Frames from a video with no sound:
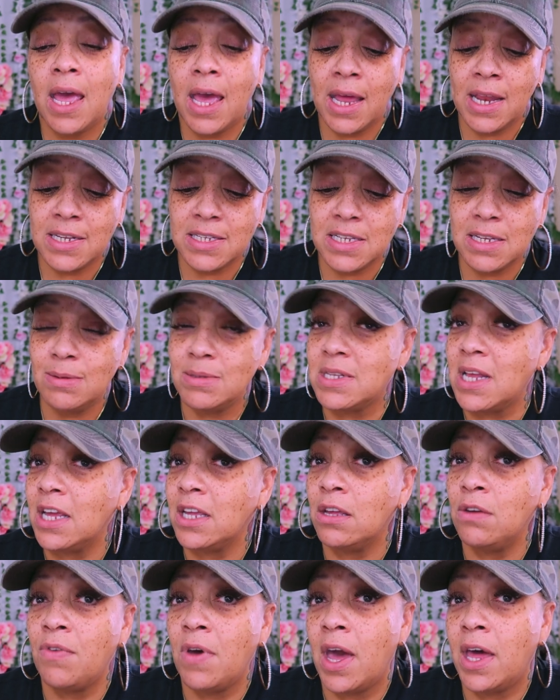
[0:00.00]
and it seems
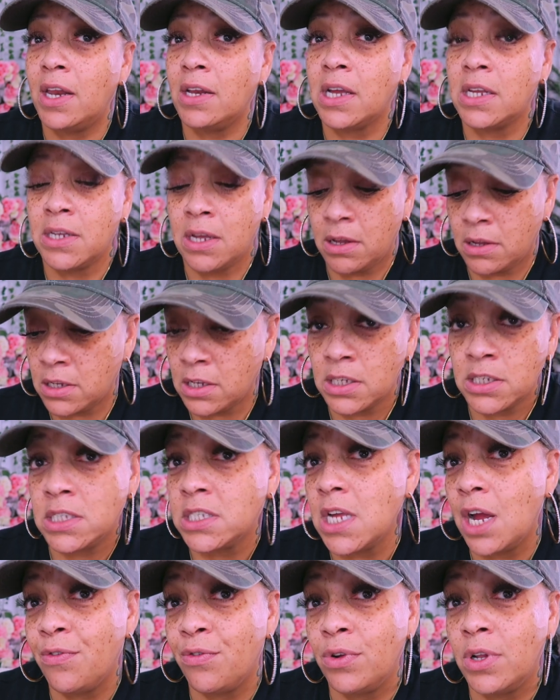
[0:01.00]
like you've had
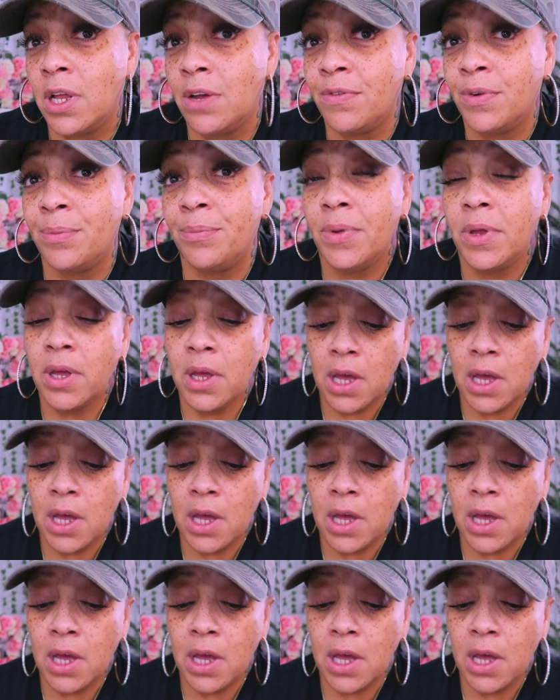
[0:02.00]
several of them.